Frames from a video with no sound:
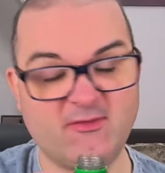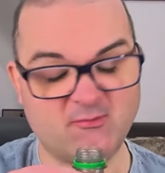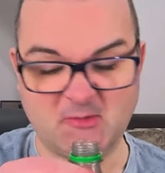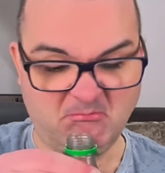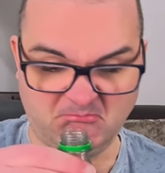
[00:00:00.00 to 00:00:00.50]

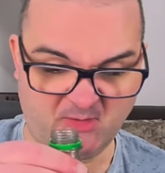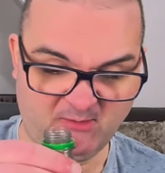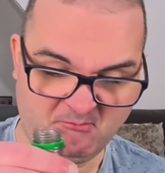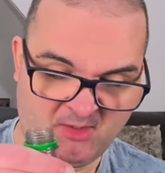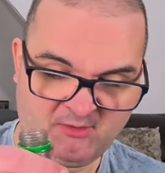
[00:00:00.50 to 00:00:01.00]
but nah,
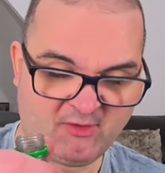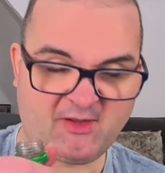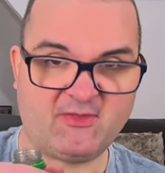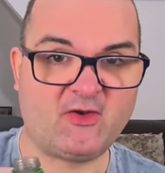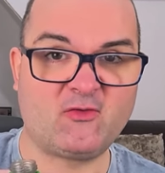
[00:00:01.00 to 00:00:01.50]
not getting
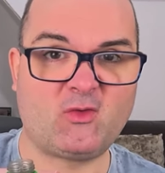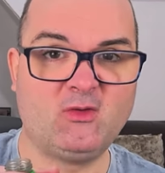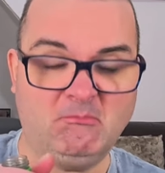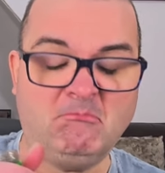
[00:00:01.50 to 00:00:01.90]
that at all.